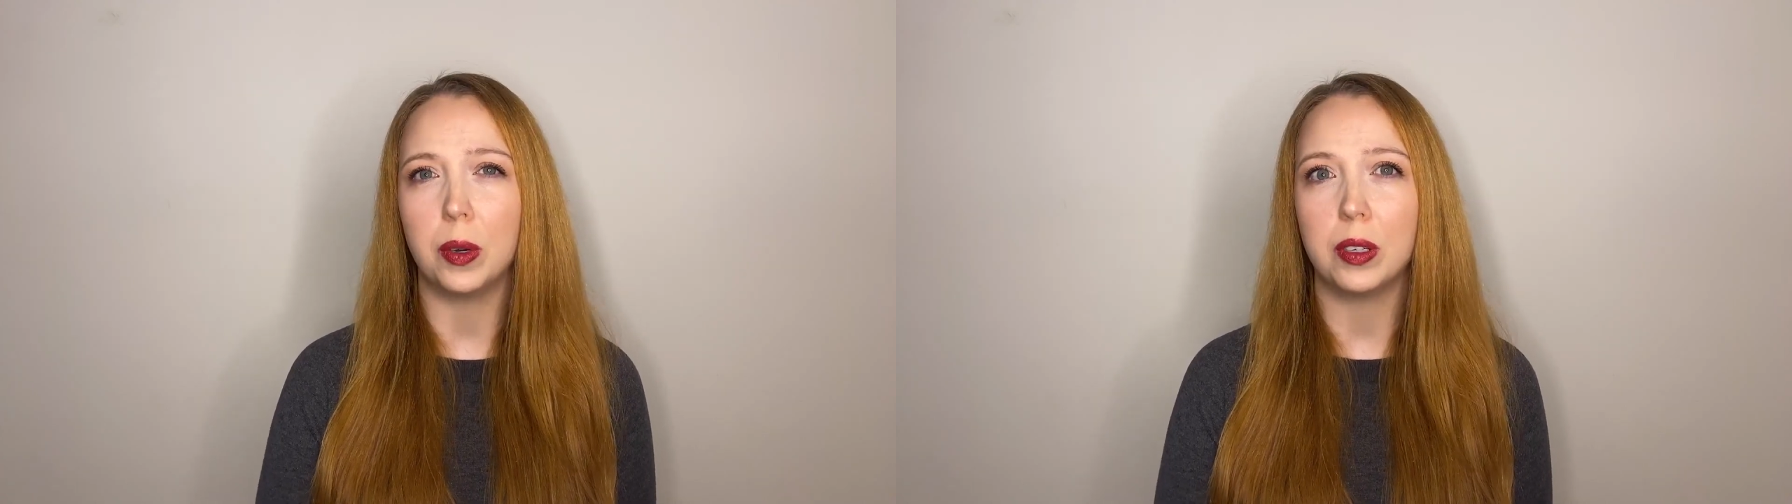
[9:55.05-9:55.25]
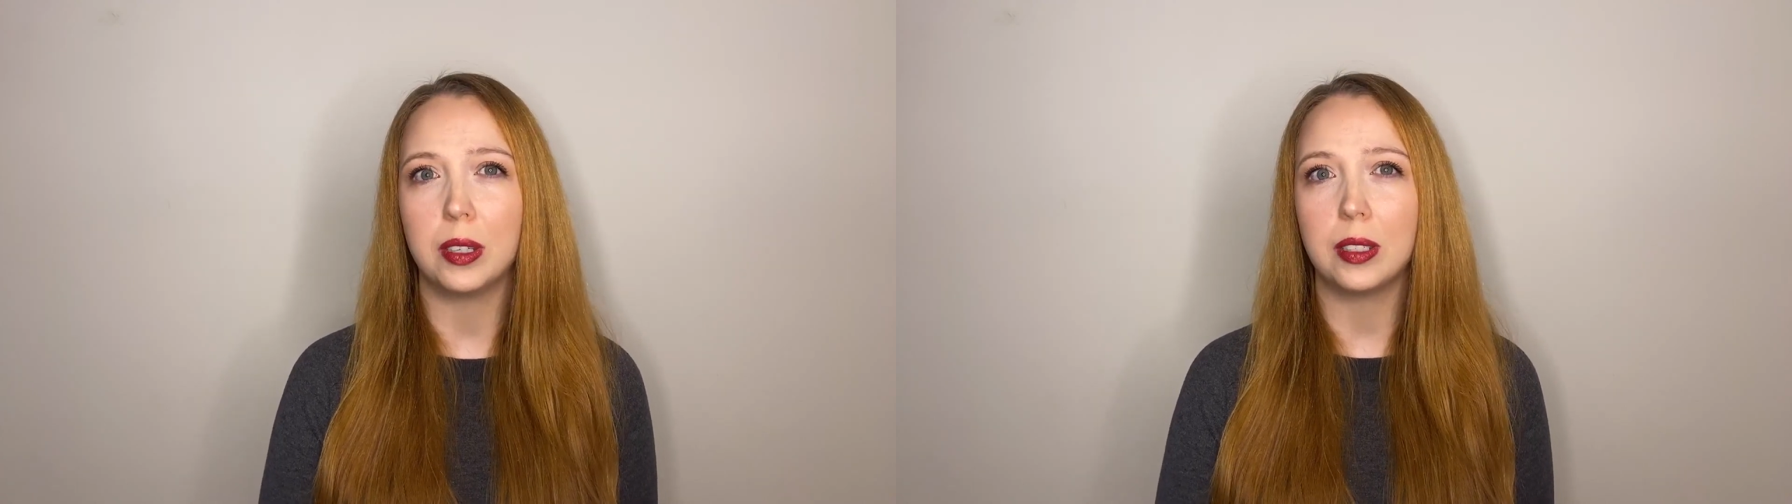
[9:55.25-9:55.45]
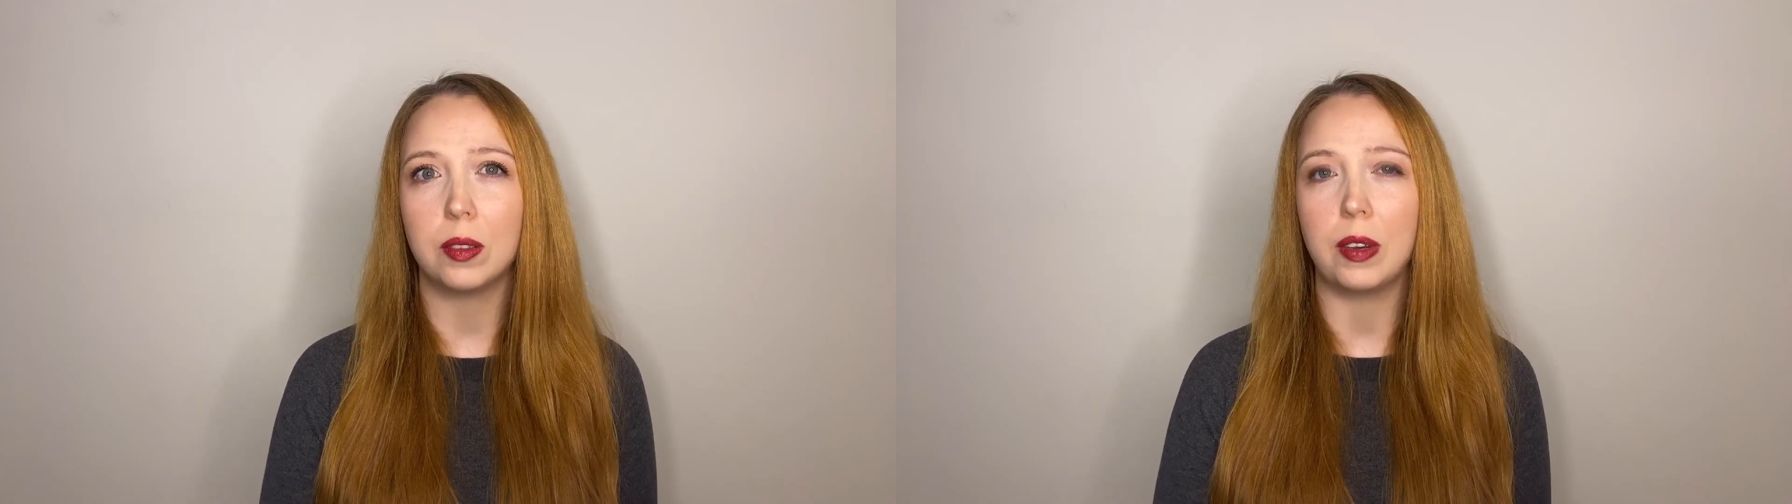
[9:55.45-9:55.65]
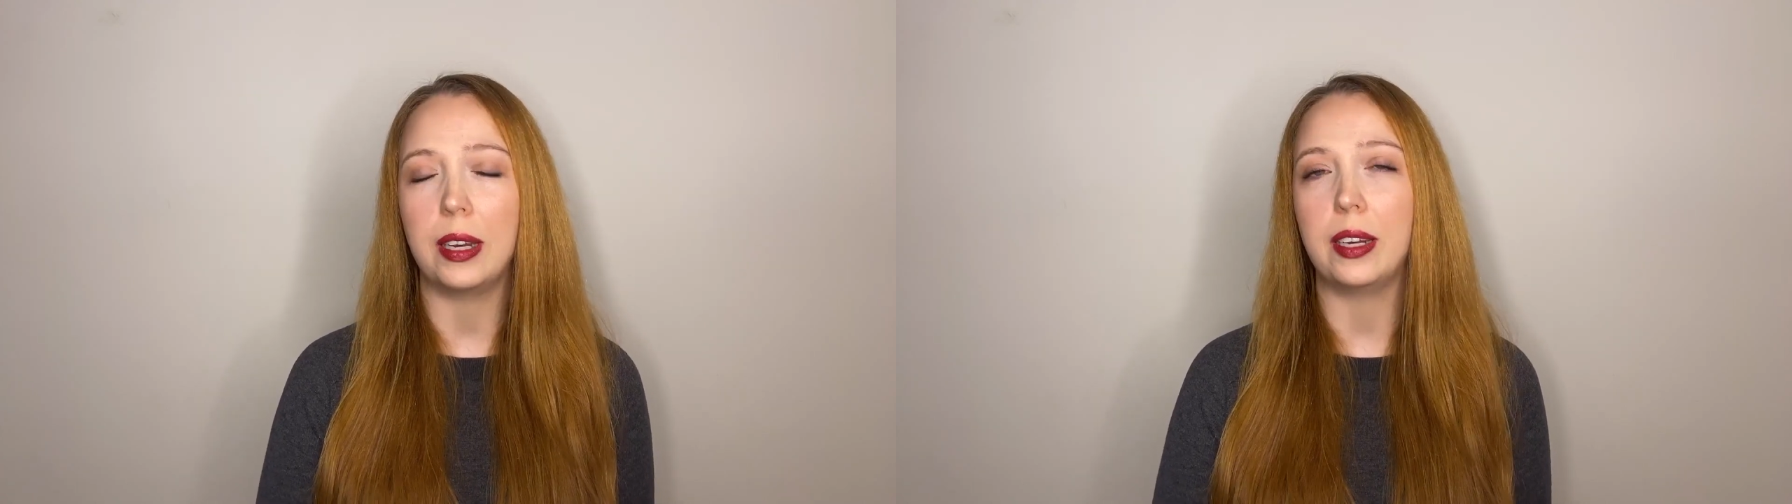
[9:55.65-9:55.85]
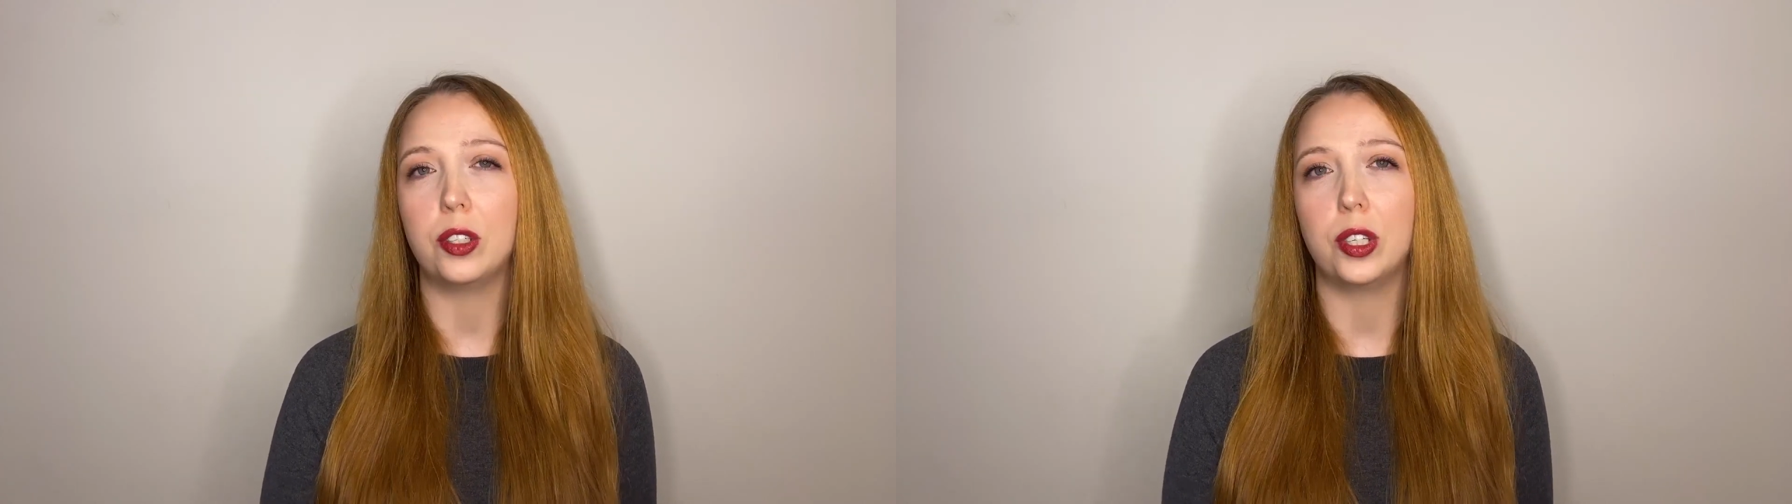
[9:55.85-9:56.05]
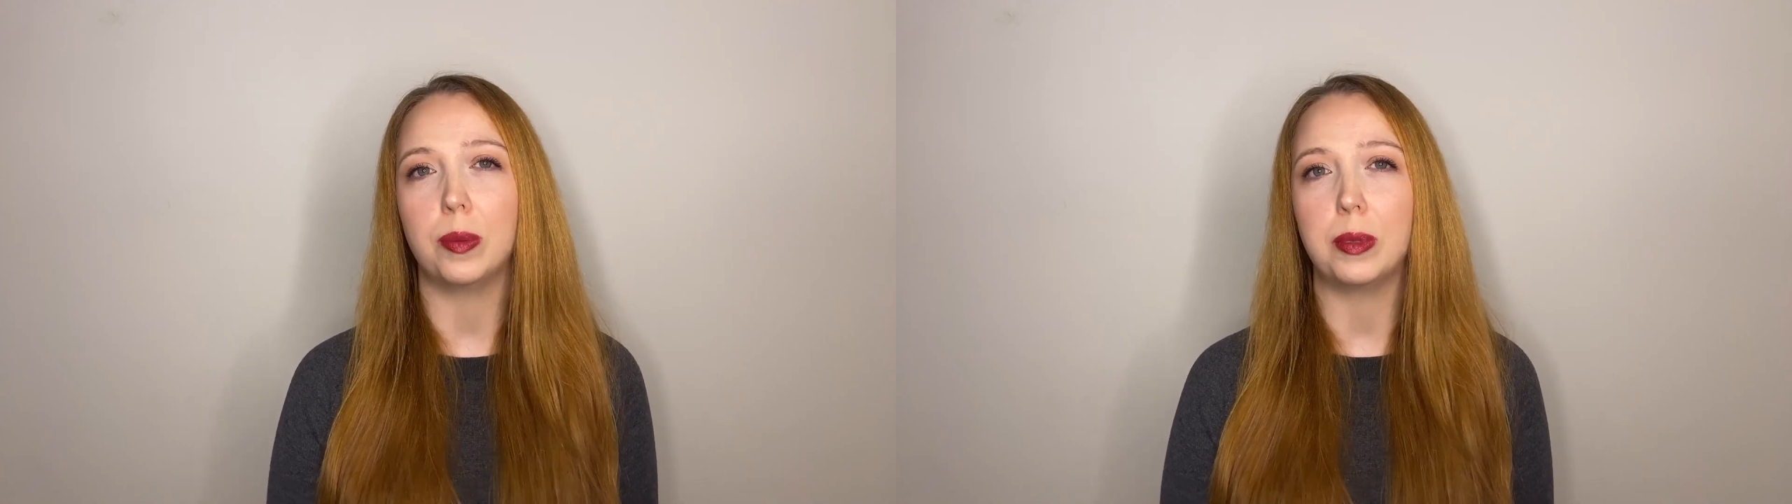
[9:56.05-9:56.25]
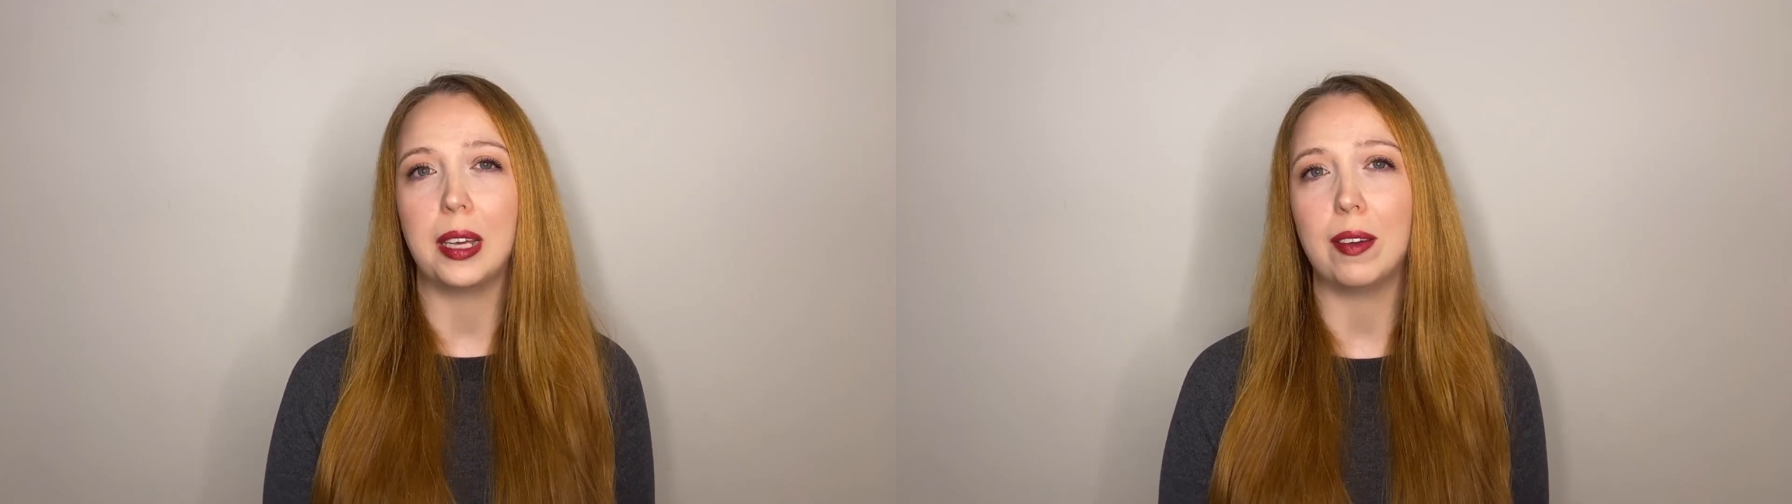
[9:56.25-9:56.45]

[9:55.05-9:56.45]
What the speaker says: what does feeding tubes